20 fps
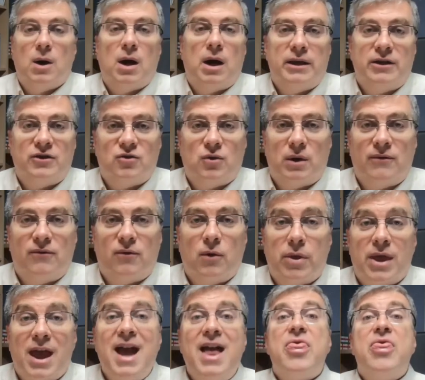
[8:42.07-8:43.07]
on the
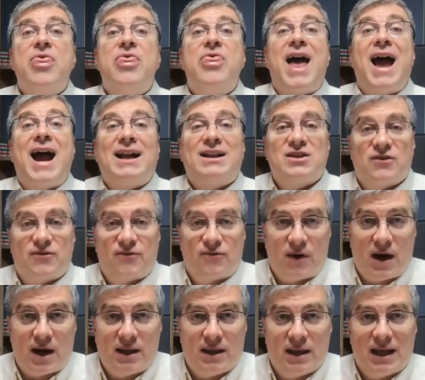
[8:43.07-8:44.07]
24th. That's
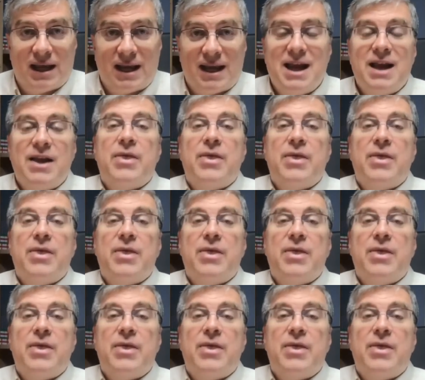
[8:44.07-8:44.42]
friendly.